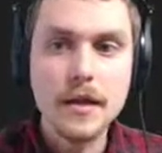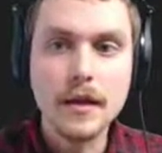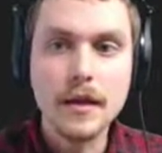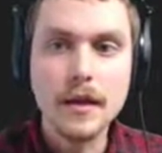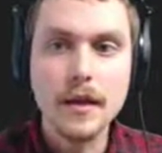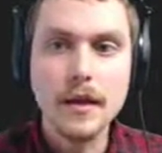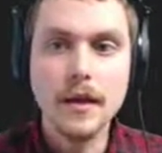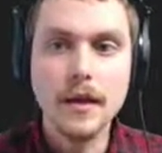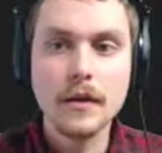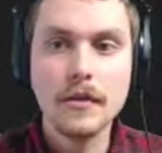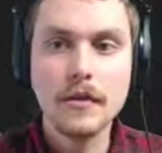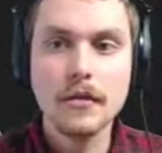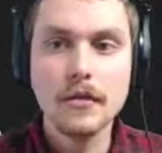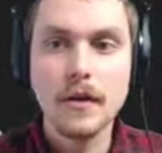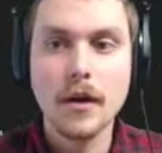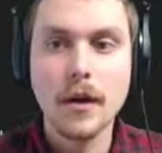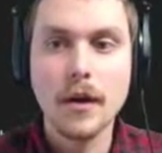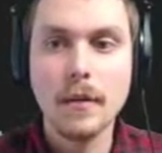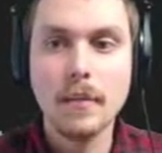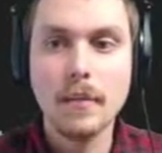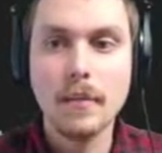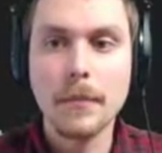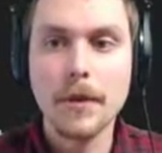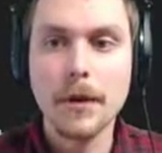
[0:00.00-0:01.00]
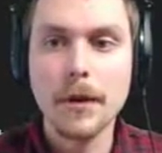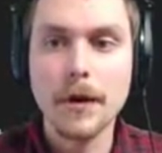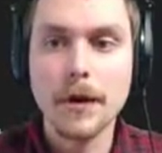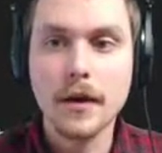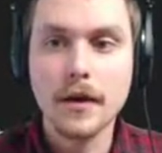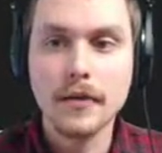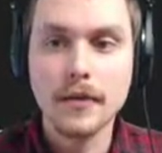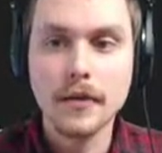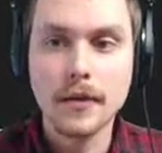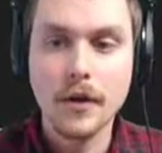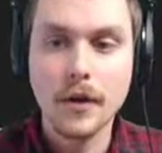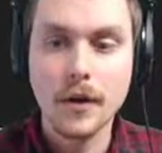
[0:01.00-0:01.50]
get
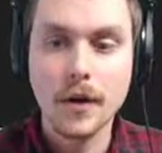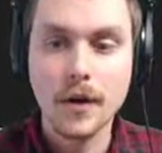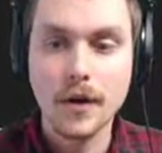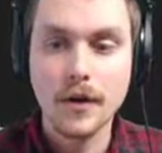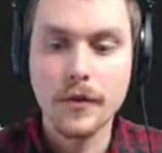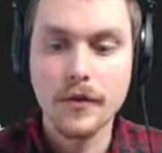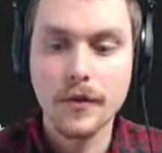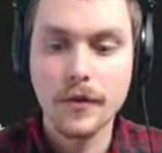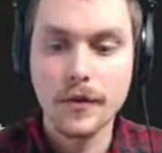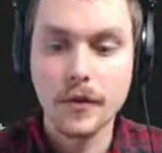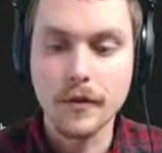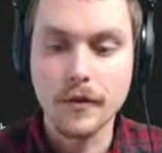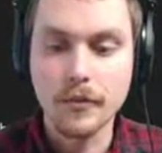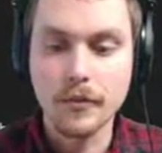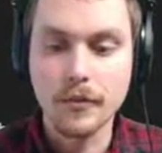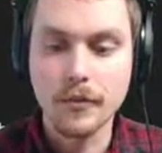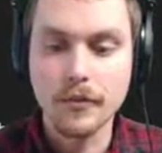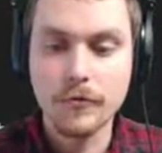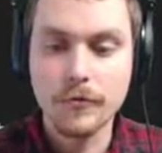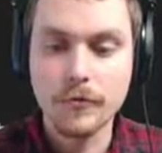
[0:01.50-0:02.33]
Dropbox auth config.